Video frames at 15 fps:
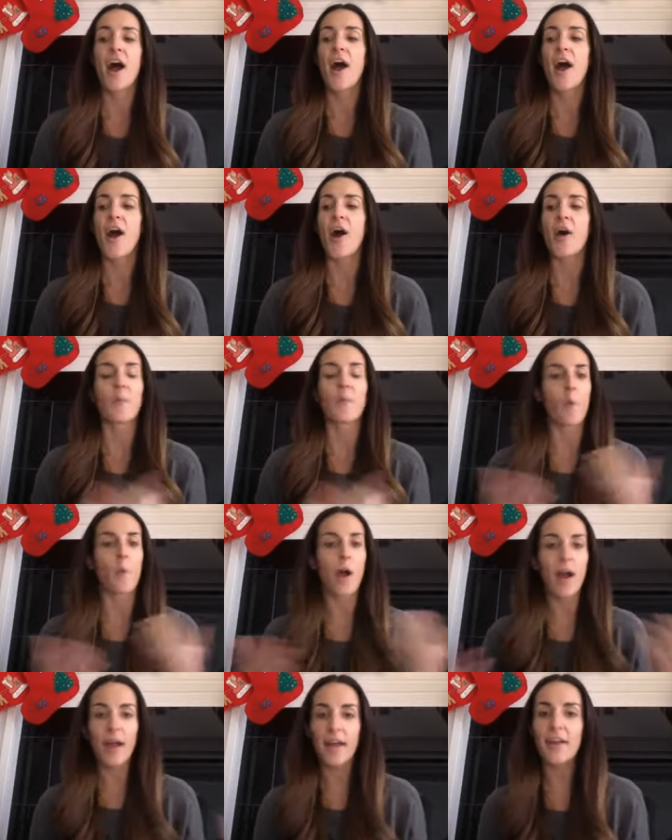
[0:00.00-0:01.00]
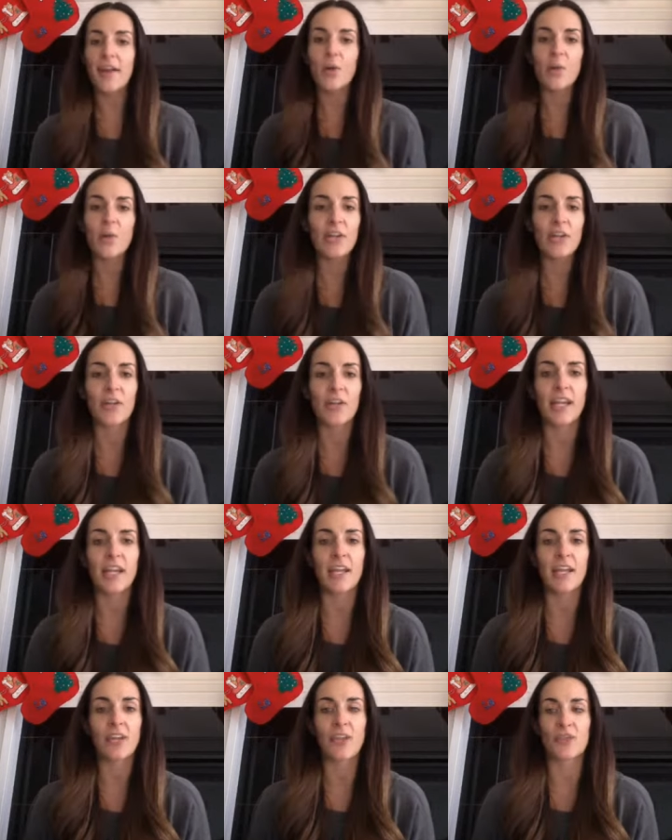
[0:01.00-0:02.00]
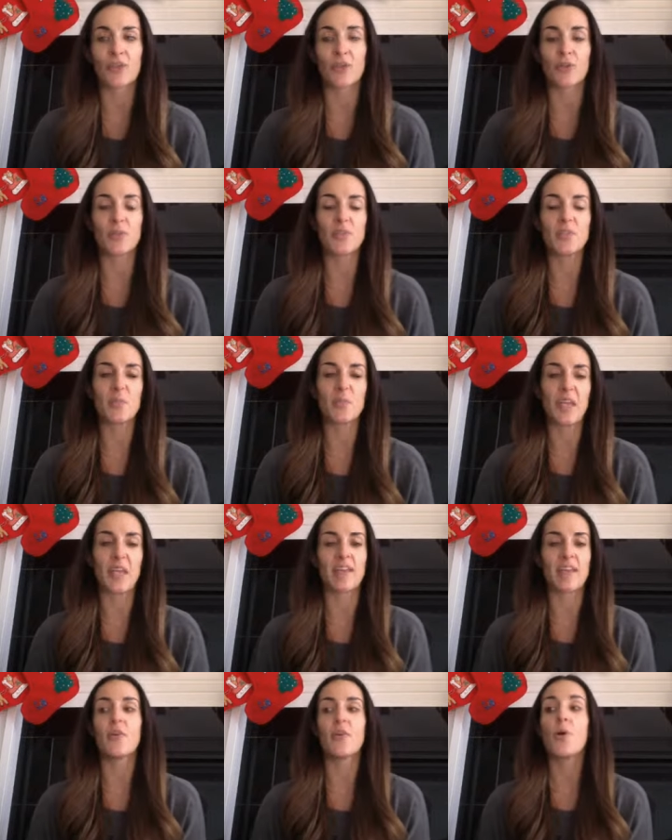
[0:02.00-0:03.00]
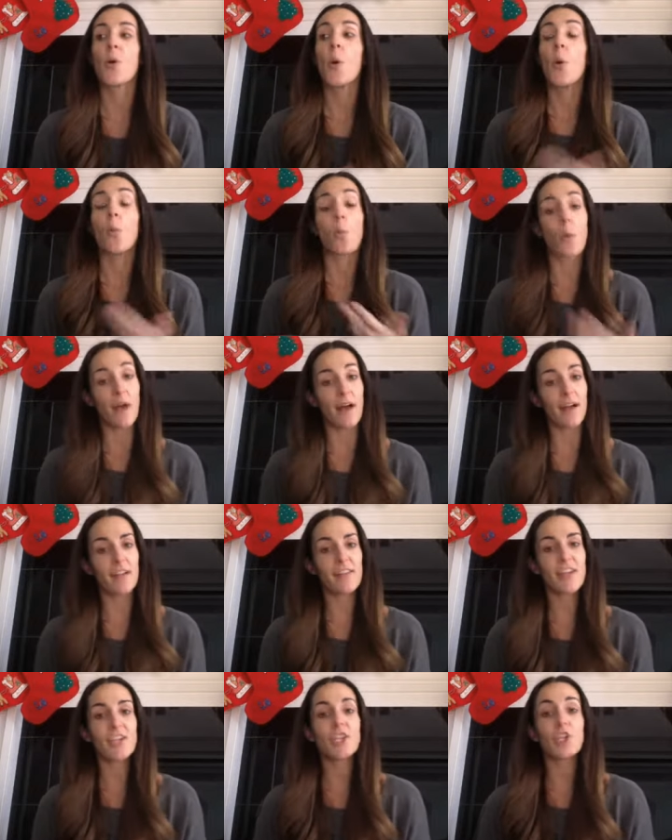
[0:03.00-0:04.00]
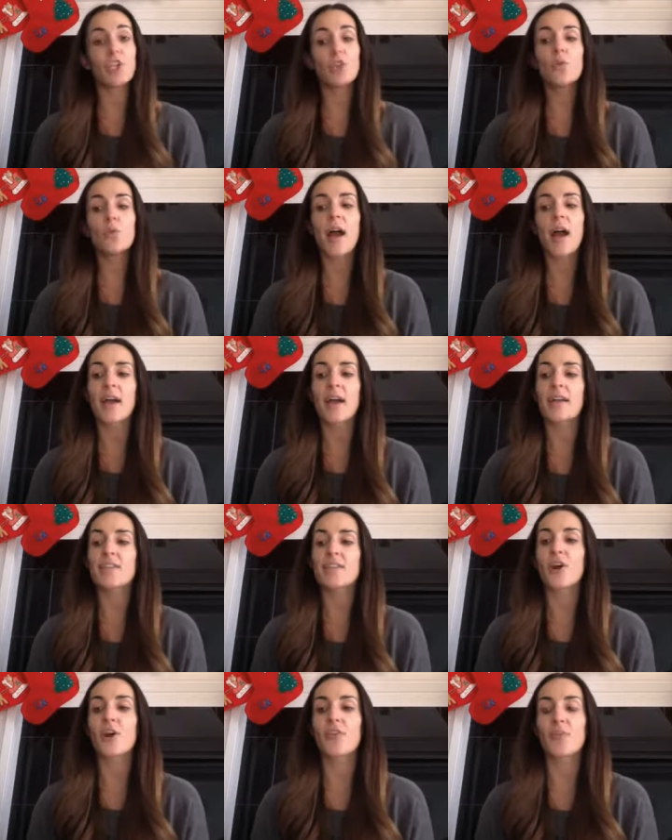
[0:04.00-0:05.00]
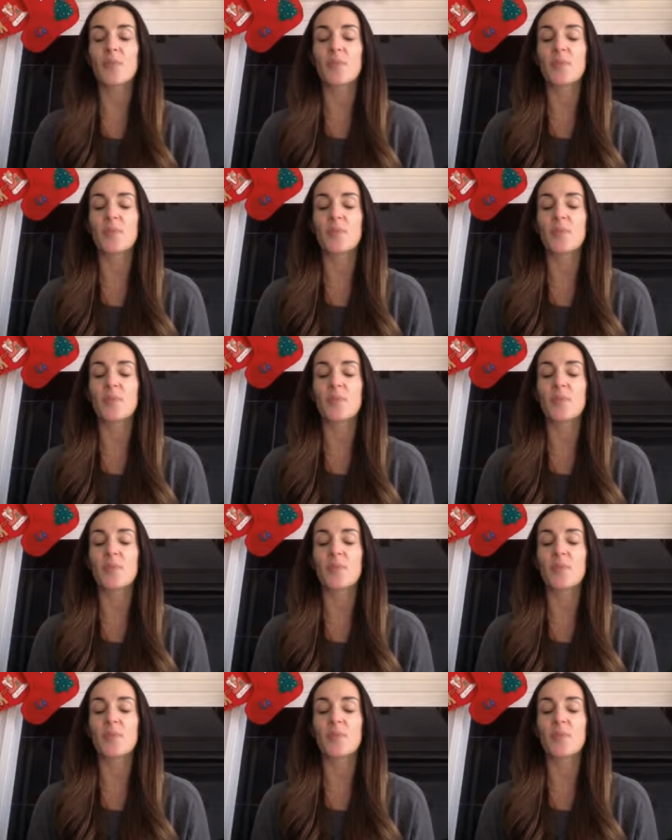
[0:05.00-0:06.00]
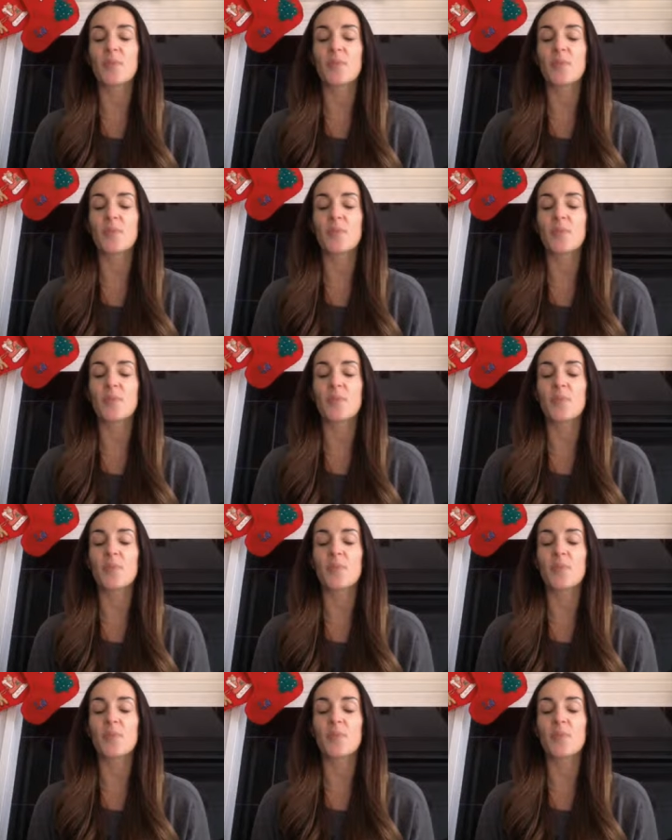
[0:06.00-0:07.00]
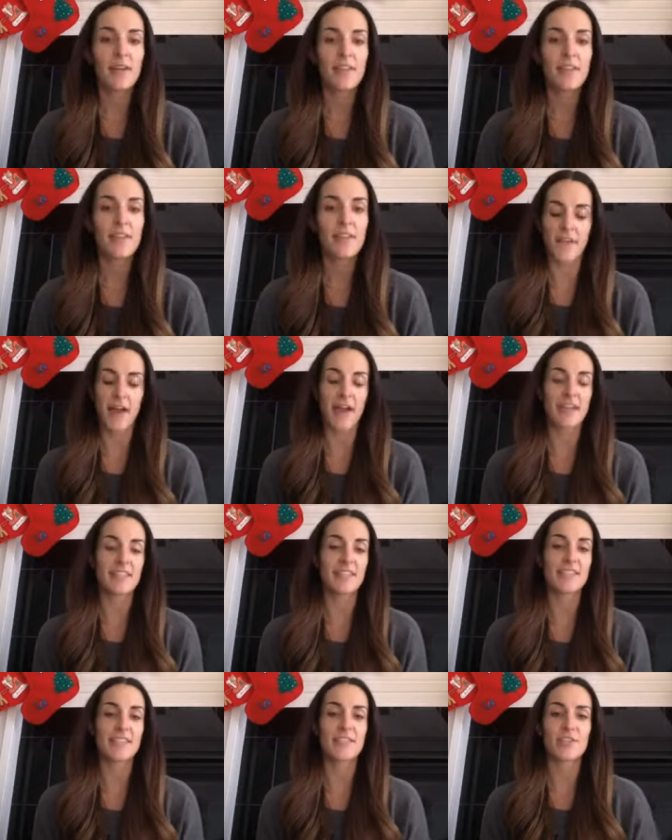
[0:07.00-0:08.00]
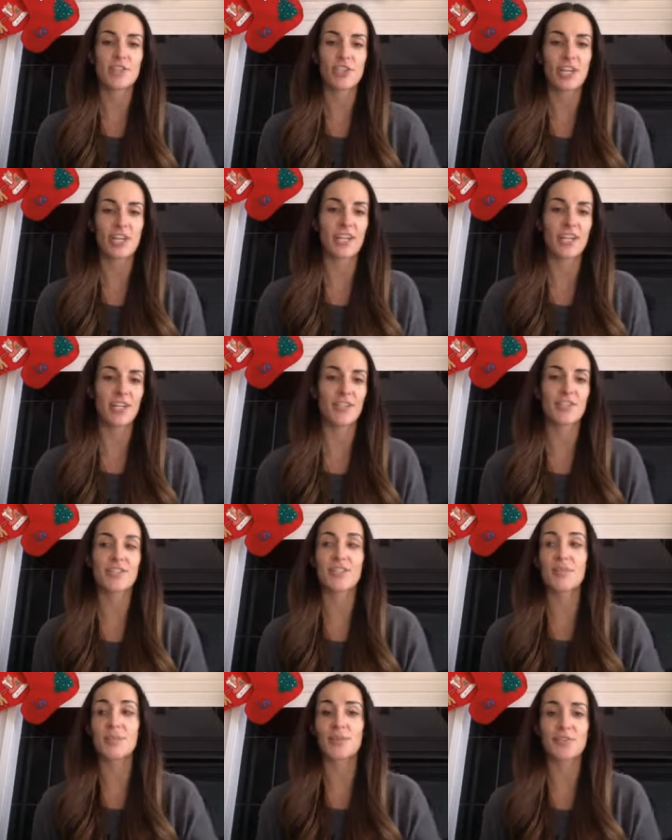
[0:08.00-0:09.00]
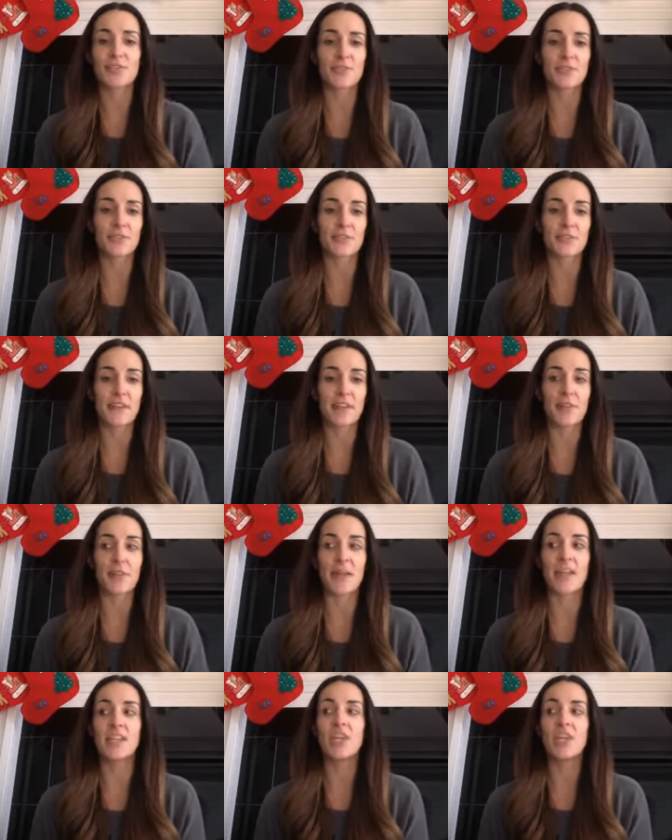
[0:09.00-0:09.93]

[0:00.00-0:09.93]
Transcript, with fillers: Um, why are we creating another group to be in? Well, you guys are the people who do the finds, the shares, the personal development,